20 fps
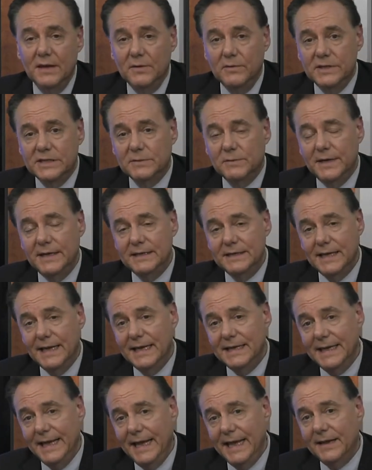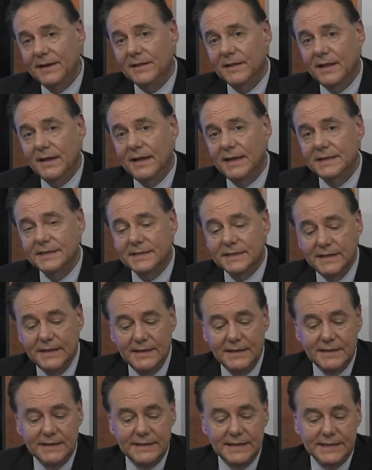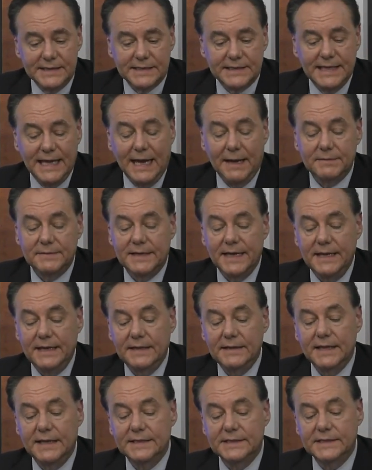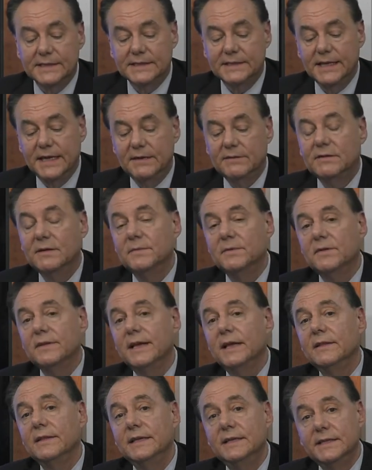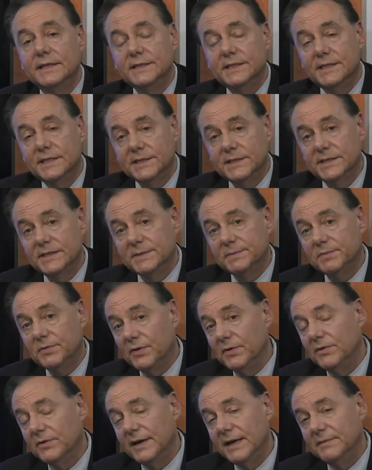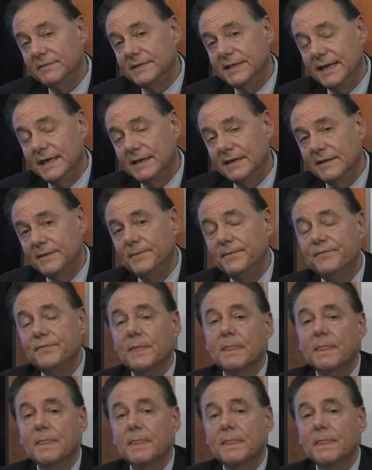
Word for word: which went and analyzed the SCAAP data, that's the State Criminal Alien Assistance Program data,